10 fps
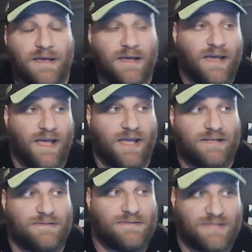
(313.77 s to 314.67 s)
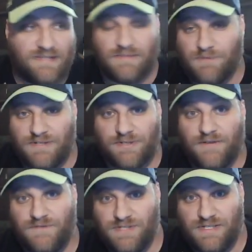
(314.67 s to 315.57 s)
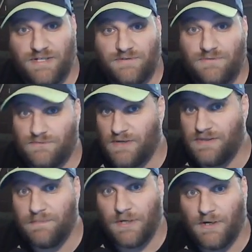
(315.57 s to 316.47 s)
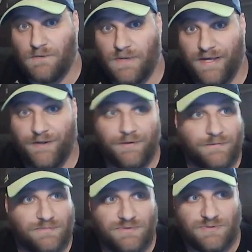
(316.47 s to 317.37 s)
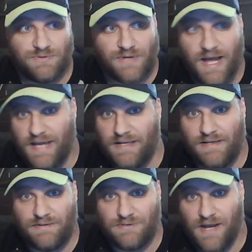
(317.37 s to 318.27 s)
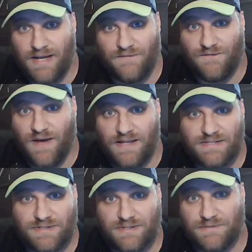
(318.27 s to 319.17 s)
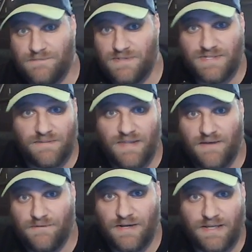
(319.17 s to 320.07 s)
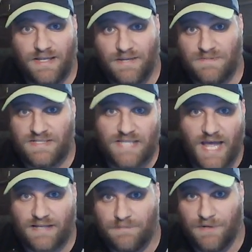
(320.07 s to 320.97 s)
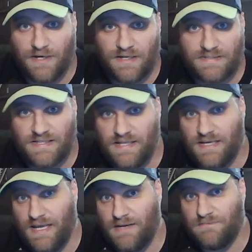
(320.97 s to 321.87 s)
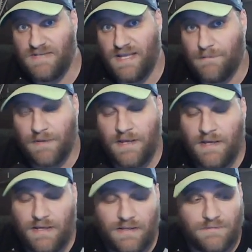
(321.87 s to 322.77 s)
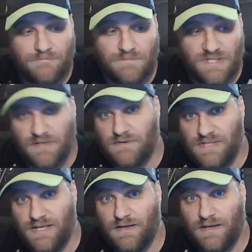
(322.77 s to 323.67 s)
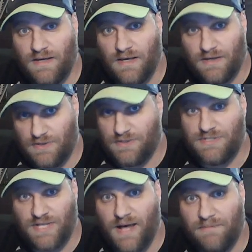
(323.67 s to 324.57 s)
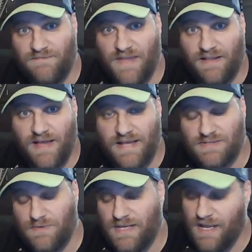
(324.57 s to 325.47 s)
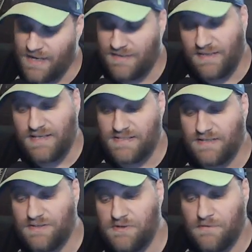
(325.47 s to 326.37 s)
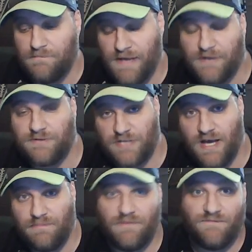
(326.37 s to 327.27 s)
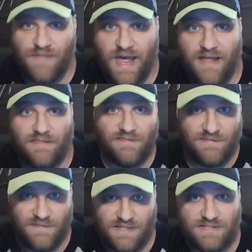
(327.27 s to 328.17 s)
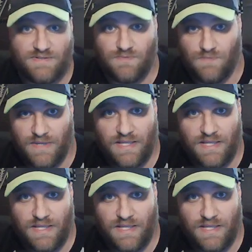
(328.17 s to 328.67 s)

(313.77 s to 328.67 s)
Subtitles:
And take some pressure off of Geno. Run the ball well. Try to foster some of that running game. Stack the box and then hit him deep. Geno did a good job of that last week, and I think he's going to do a better job of that this week,